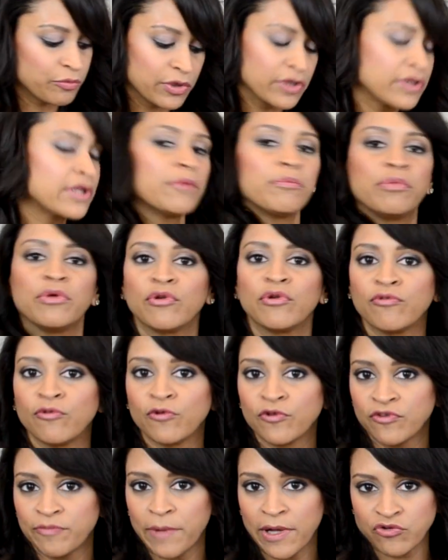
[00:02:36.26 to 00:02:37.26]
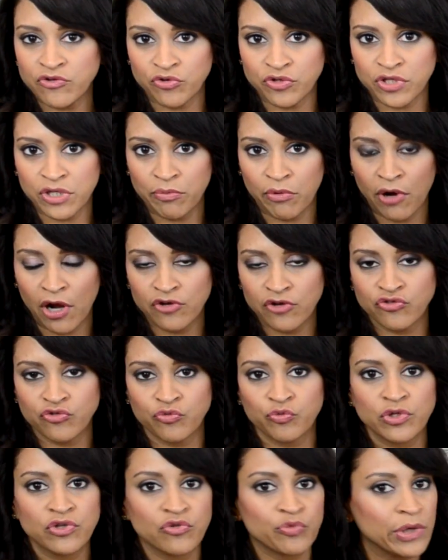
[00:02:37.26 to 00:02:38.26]
really beautiful specialty brush,
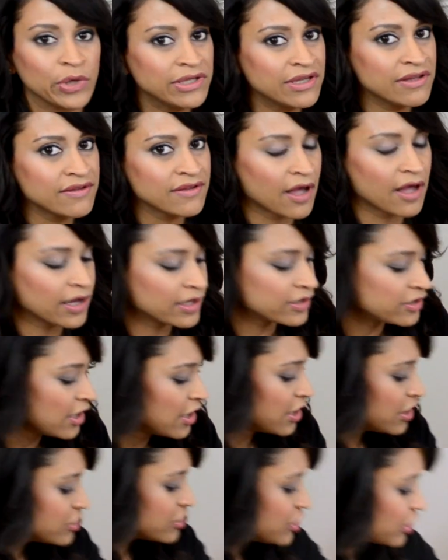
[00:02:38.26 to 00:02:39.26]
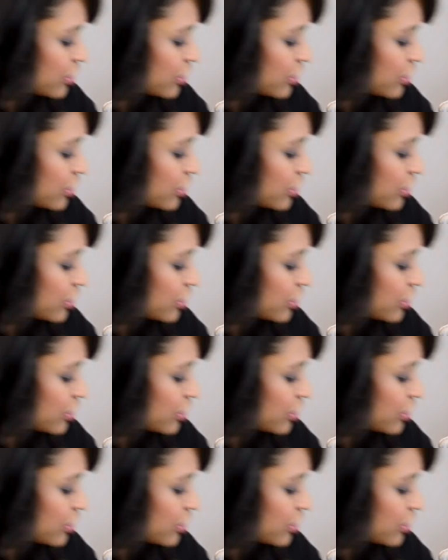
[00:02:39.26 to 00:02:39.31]
which we designed to